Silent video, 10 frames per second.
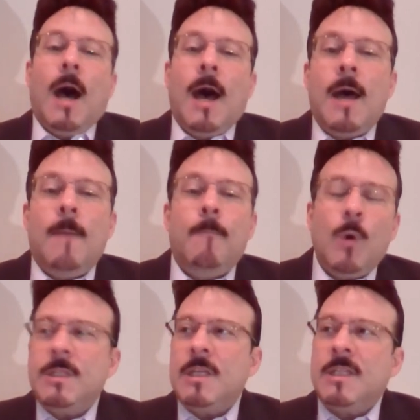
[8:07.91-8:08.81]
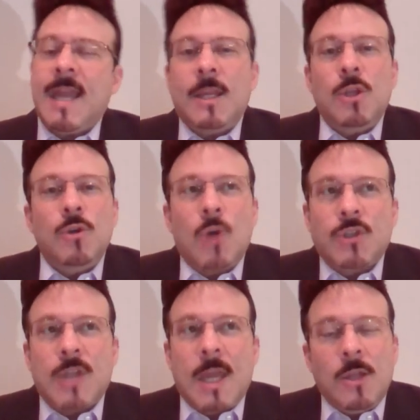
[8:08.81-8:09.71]
Boise State and
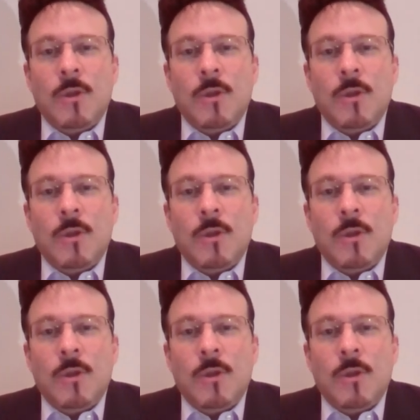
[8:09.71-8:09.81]
Utah State.